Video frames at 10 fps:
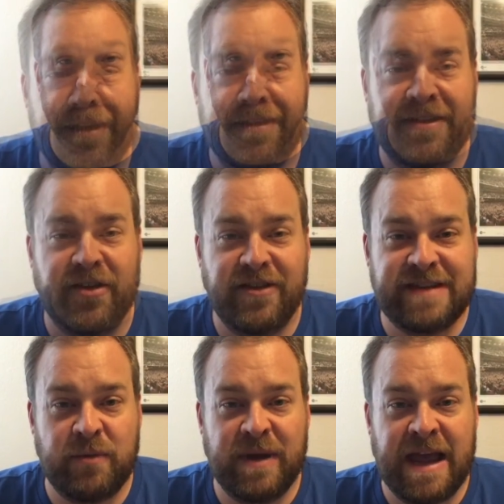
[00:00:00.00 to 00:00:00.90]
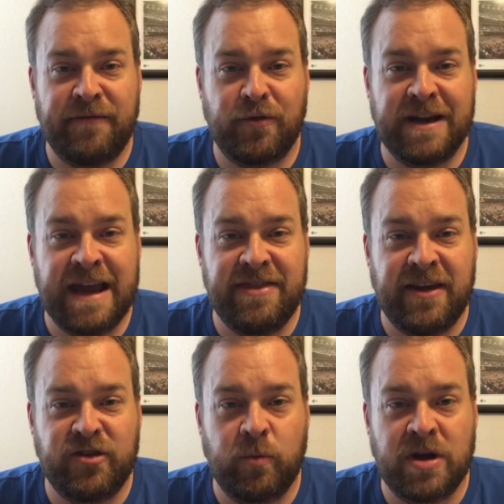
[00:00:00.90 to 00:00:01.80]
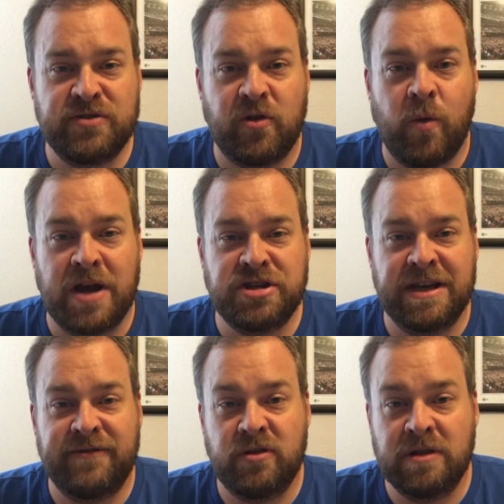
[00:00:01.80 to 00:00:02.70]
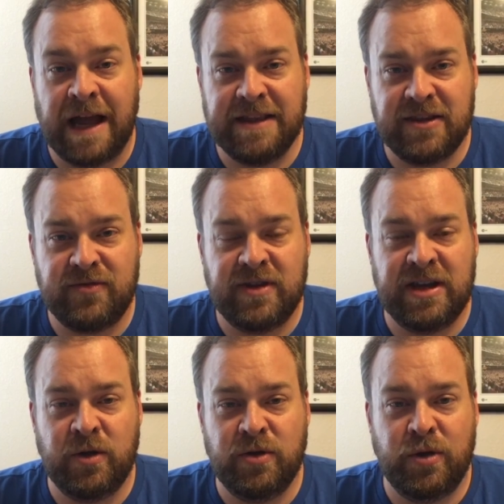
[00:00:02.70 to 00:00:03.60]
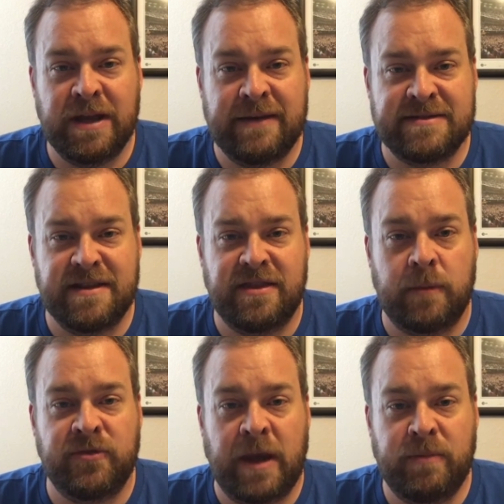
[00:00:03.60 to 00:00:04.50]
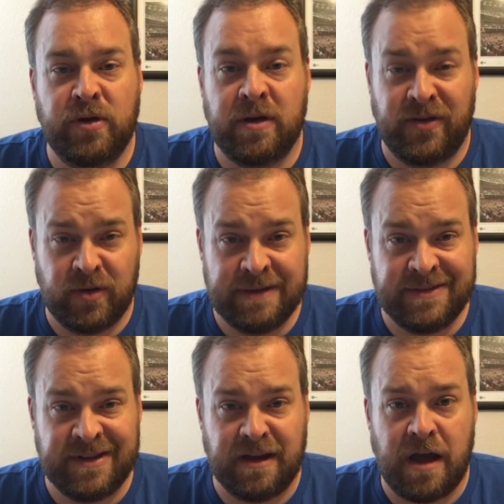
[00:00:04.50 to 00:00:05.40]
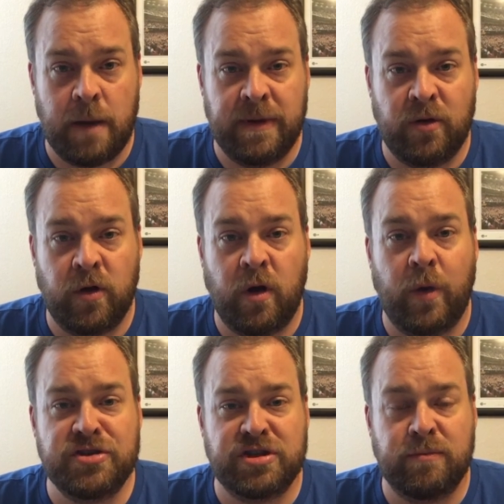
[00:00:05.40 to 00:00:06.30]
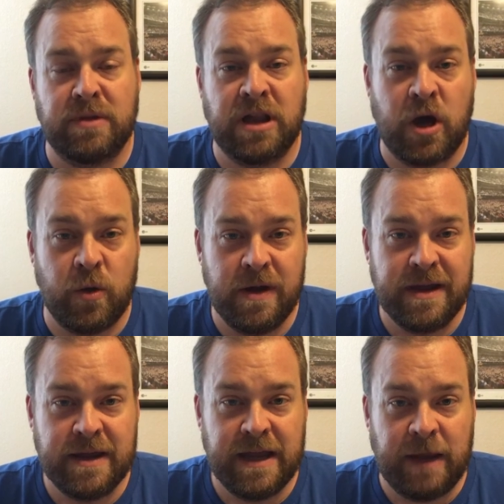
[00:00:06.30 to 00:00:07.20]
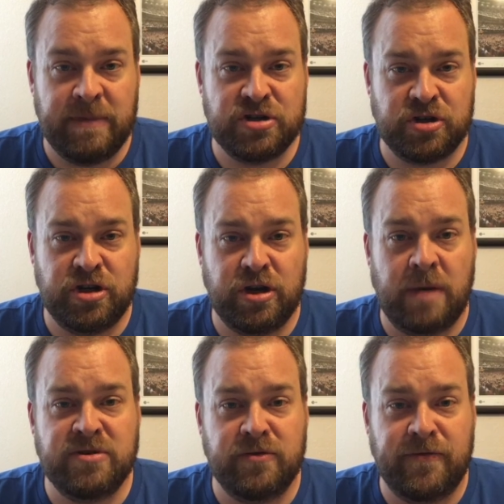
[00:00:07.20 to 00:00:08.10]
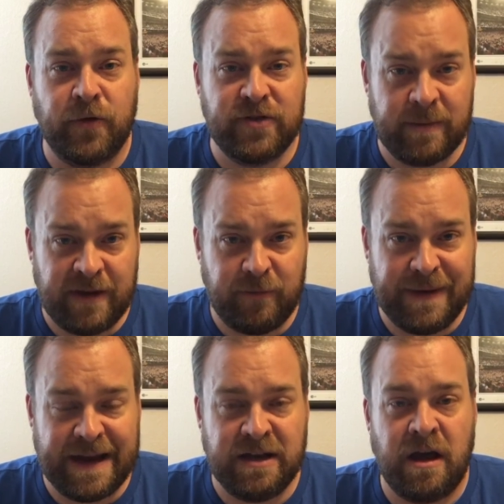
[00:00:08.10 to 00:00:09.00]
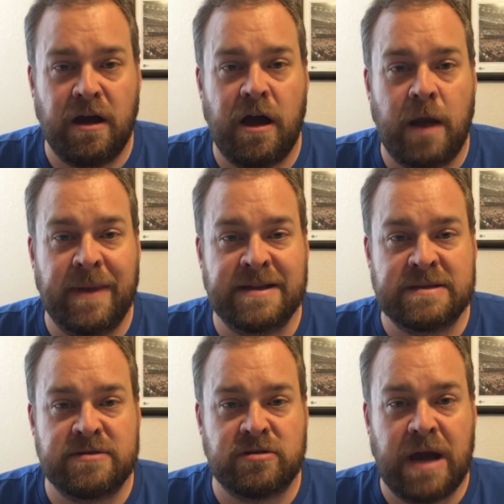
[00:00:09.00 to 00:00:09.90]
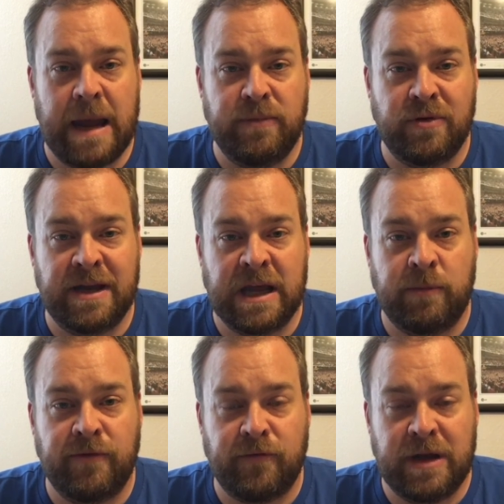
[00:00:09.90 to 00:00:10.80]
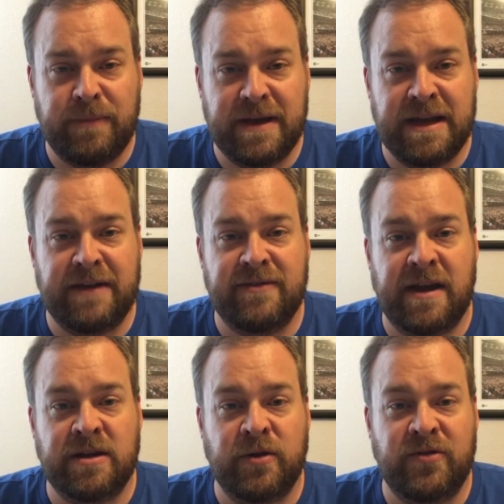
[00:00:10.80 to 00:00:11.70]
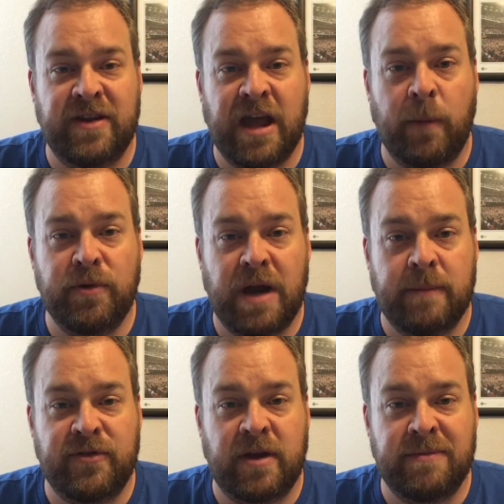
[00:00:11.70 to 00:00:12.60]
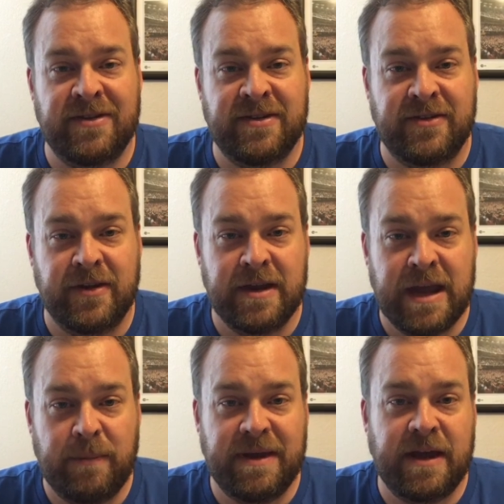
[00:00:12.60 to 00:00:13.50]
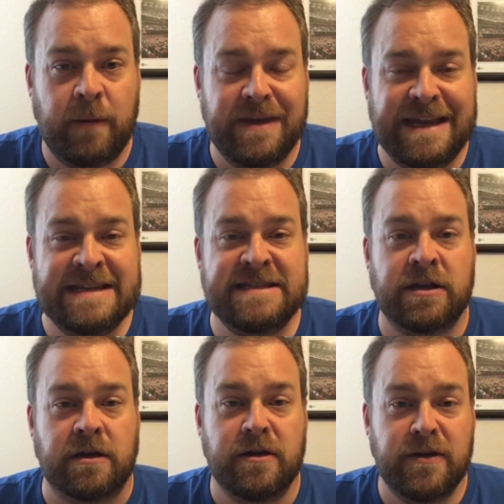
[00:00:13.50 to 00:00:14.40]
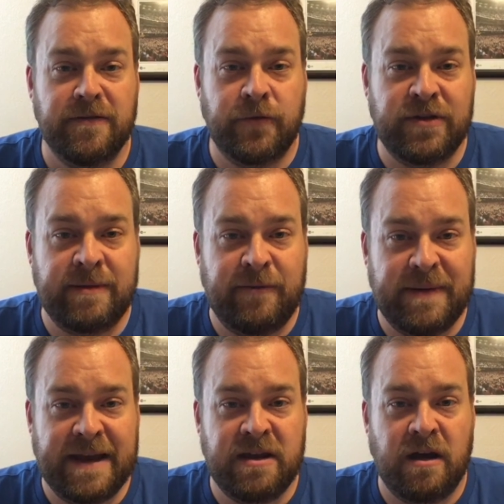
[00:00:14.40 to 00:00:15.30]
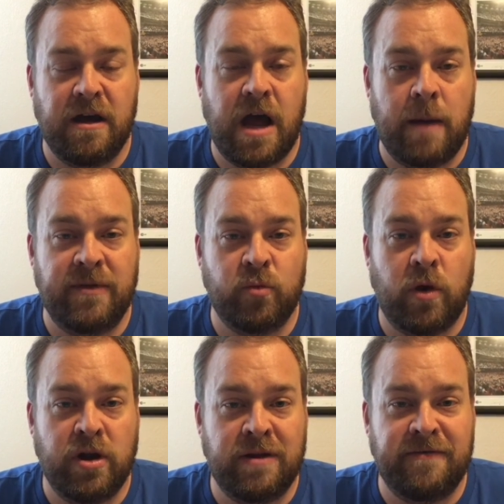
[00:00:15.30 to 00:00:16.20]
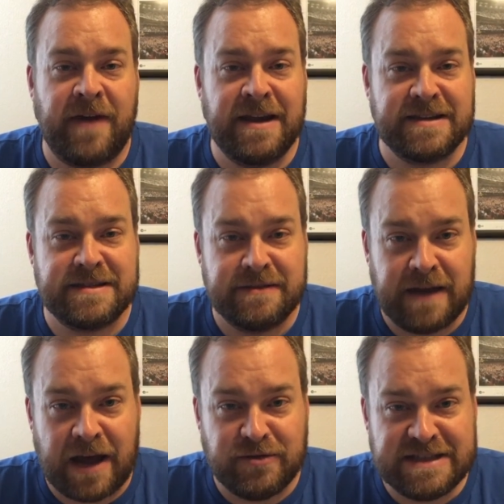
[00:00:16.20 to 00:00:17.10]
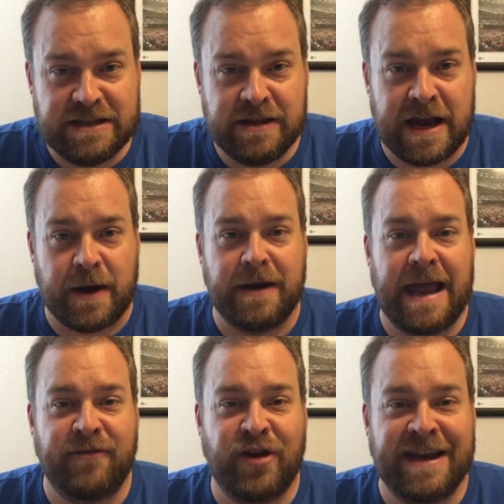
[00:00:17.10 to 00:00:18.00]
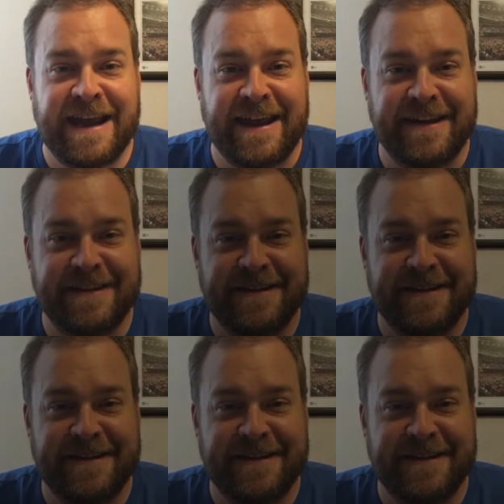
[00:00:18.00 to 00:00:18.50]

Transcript: That's all the time we have for today. Thanks so much for watching. If you like this video, you can give us a thumbs up. You can also leave us a comment or a question below. And be sure you come to fulltimefba.com and subscribe. You'll get a couple free PDF downloads to help your Amazon business become easier. Fulltimefba.com is where you can find us. I will see you there. Have a great day.